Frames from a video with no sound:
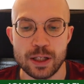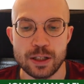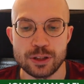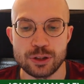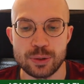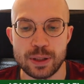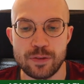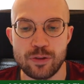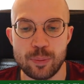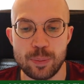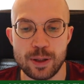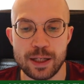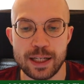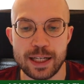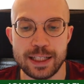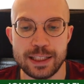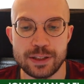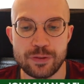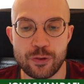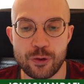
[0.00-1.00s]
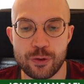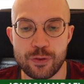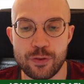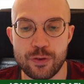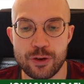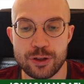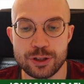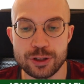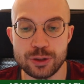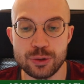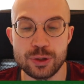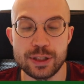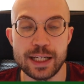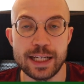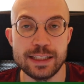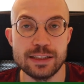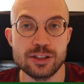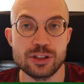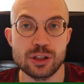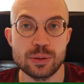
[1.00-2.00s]
So if you play h4 first, you
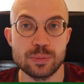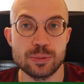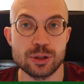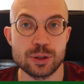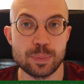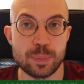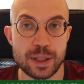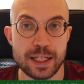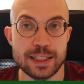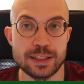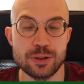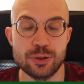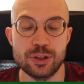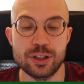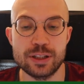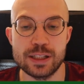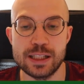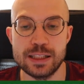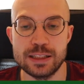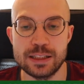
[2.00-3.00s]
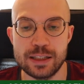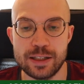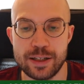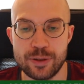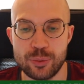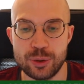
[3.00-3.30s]
gain some space on the king side,